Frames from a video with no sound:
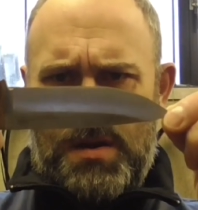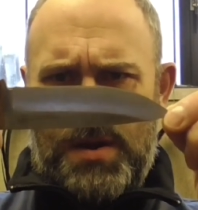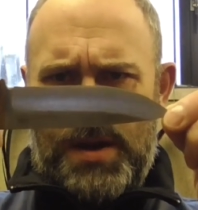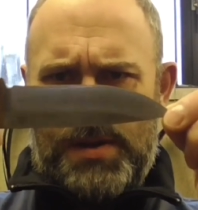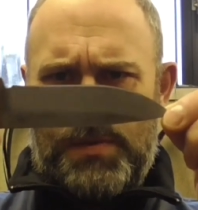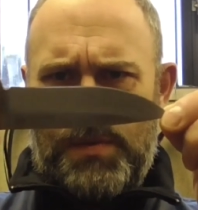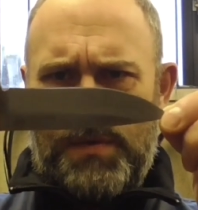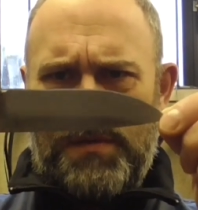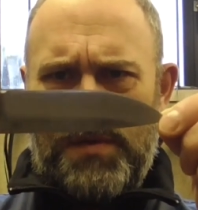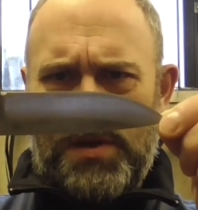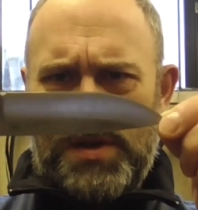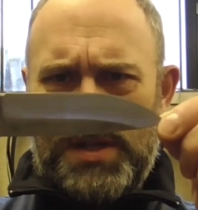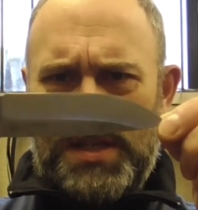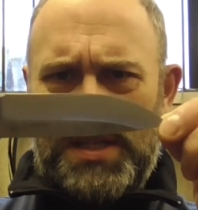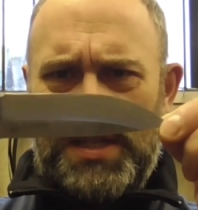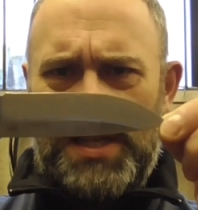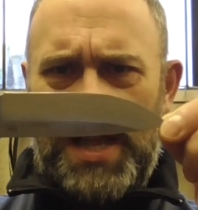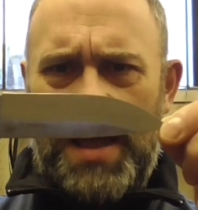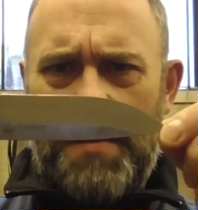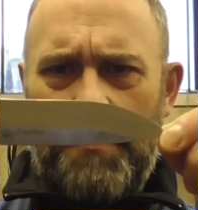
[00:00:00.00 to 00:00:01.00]
Right, we've got a
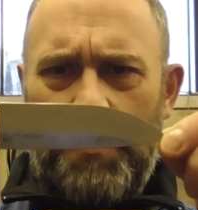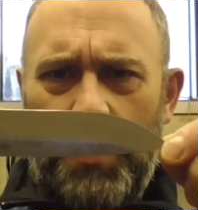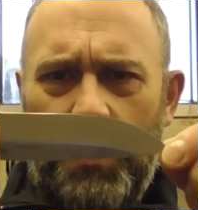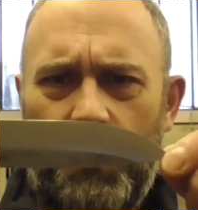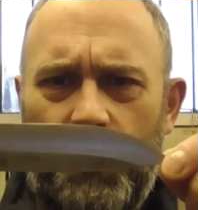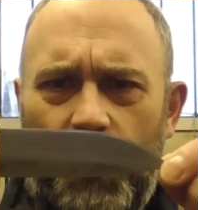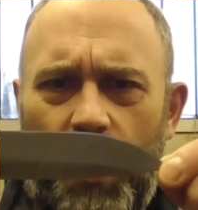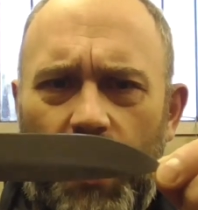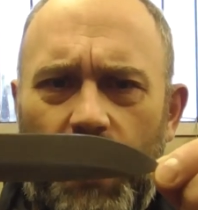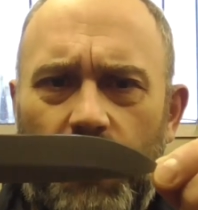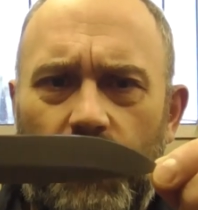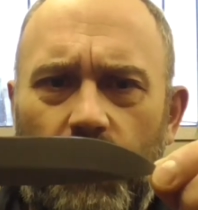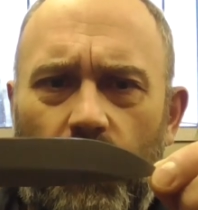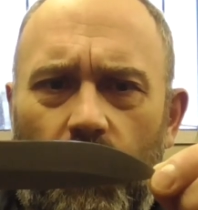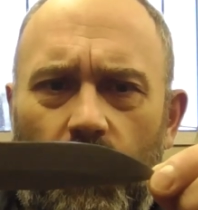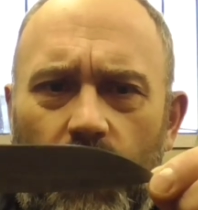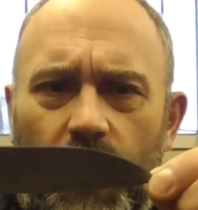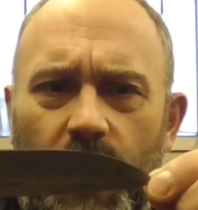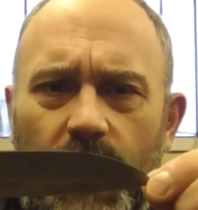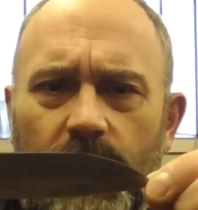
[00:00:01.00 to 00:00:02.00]
saber grind
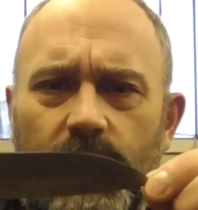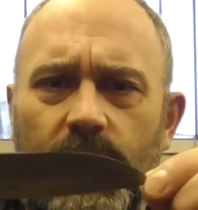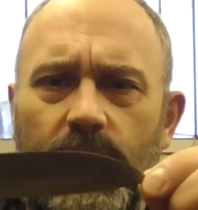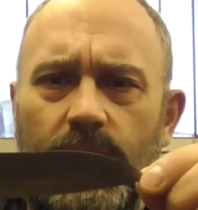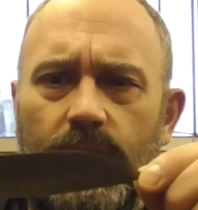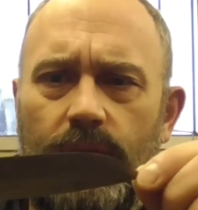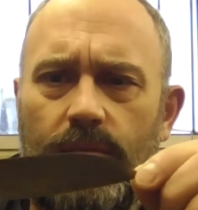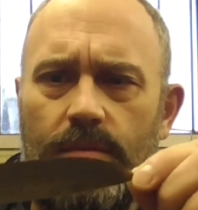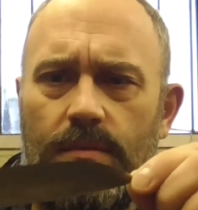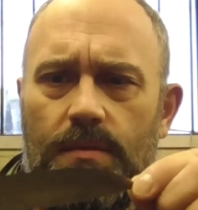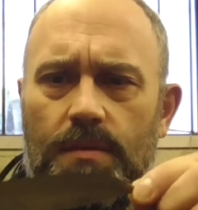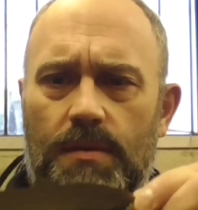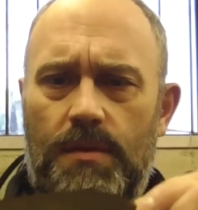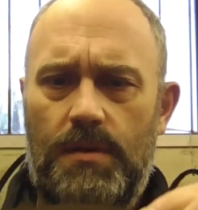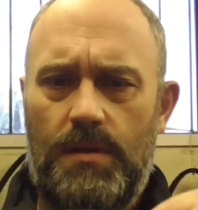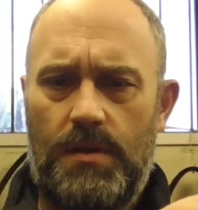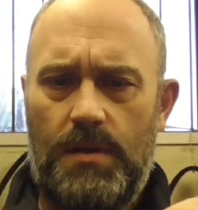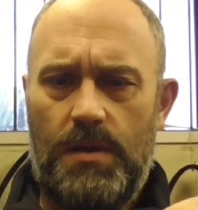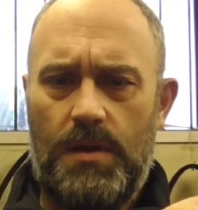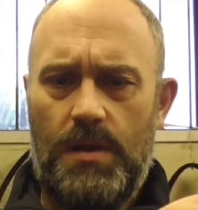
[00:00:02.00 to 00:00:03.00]
on it
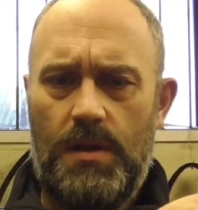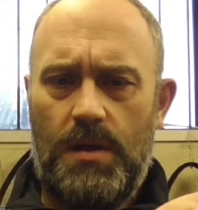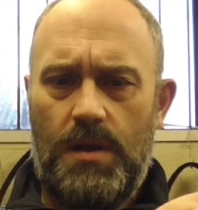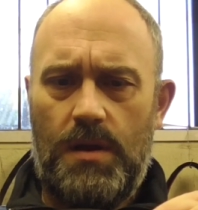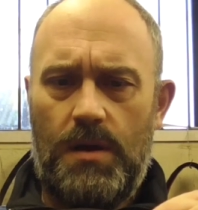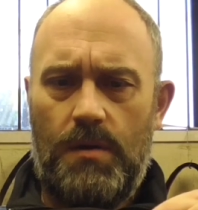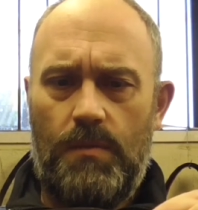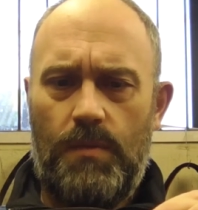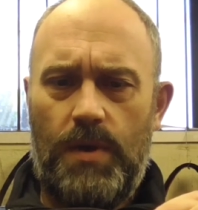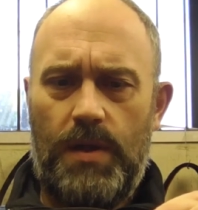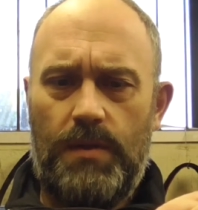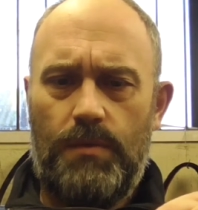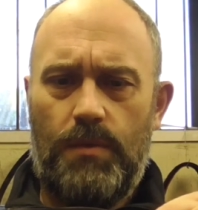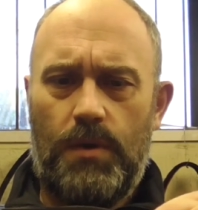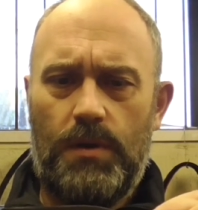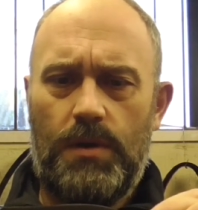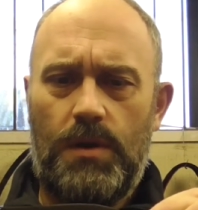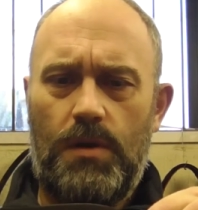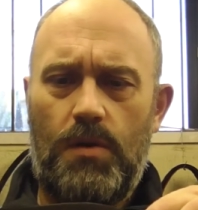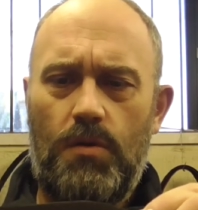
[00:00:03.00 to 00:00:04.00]
with
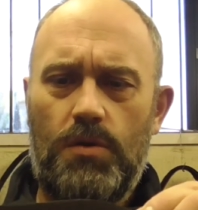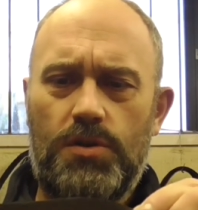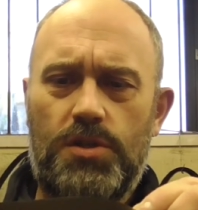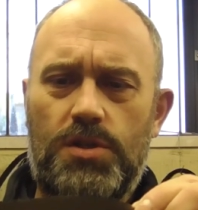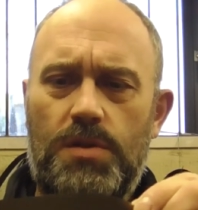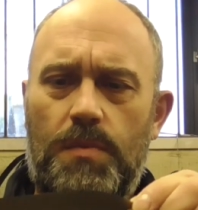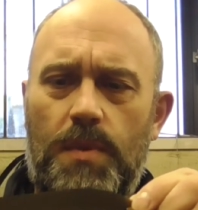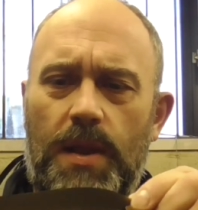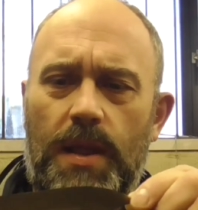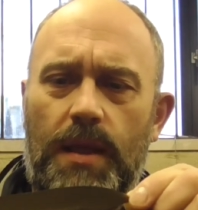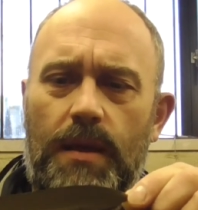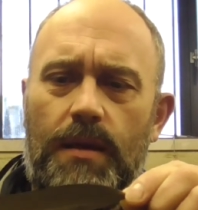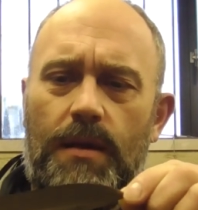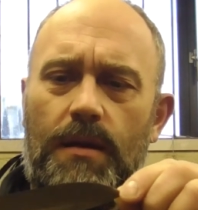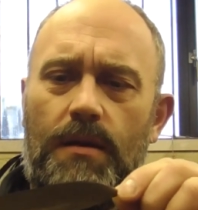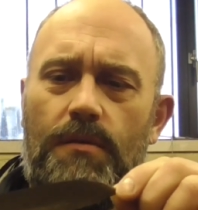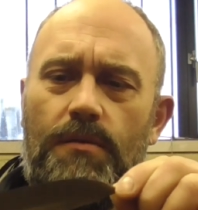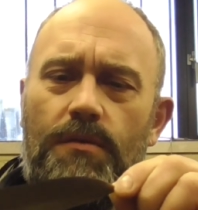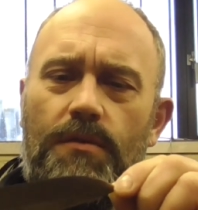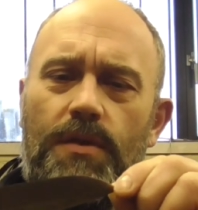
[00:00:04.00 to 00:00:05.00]
what looks to be
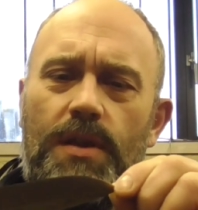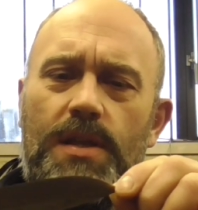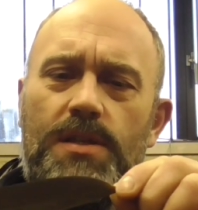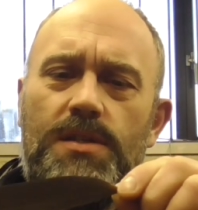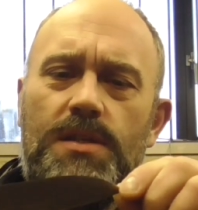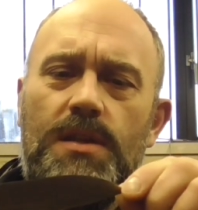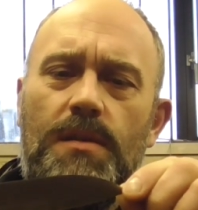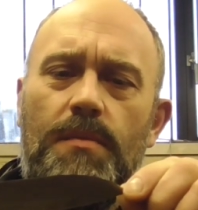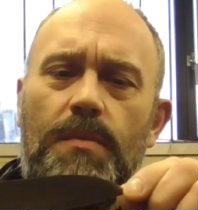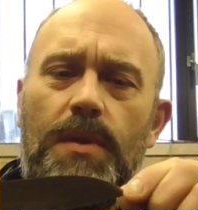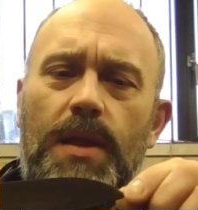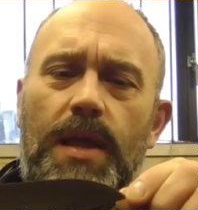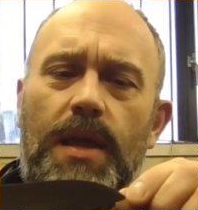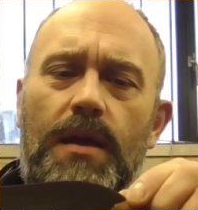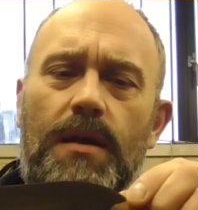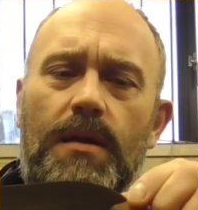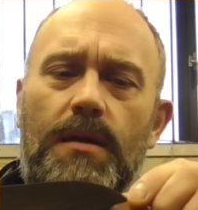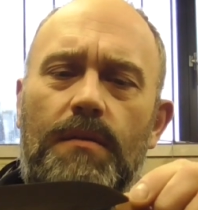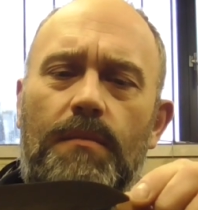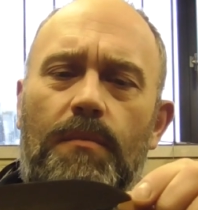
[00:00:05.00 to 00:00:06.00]
a
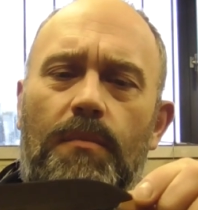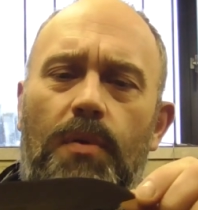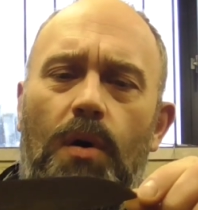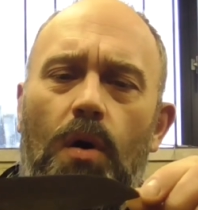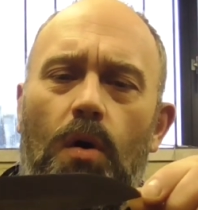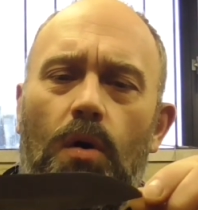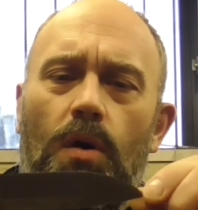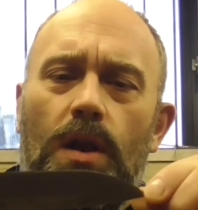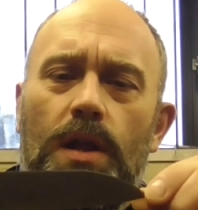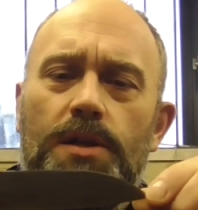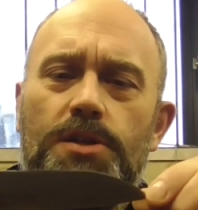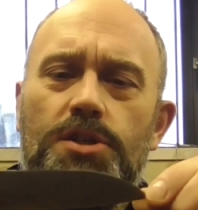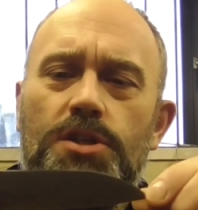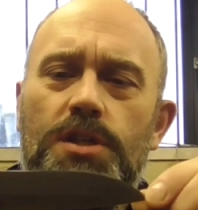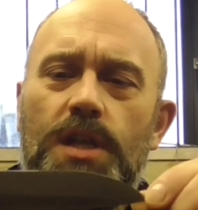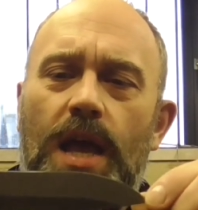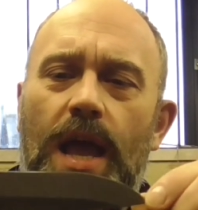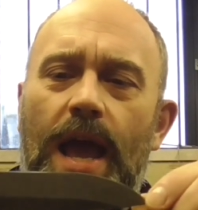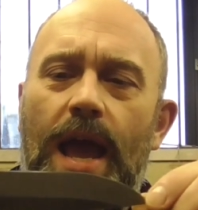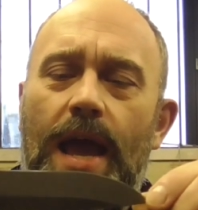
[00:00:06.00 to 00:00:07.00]
reasonably
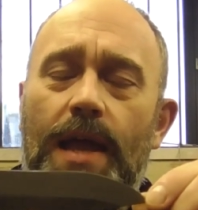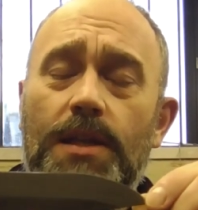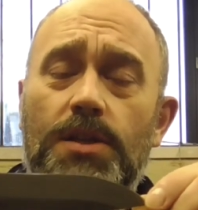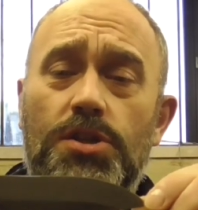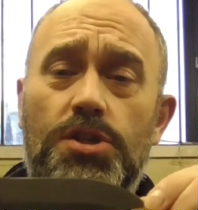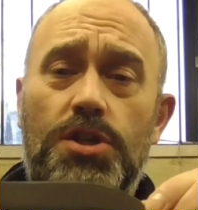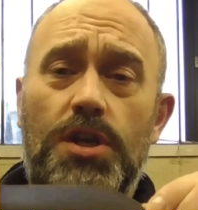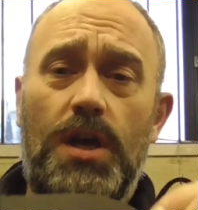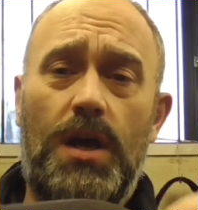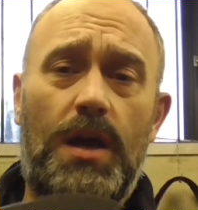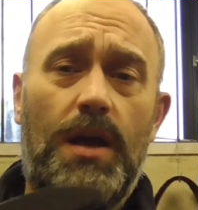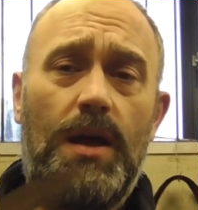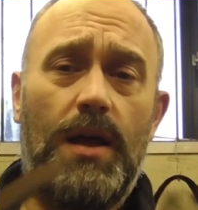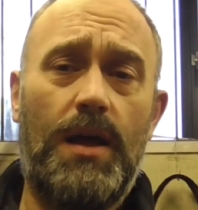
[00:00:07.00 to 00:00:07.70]
polished edge.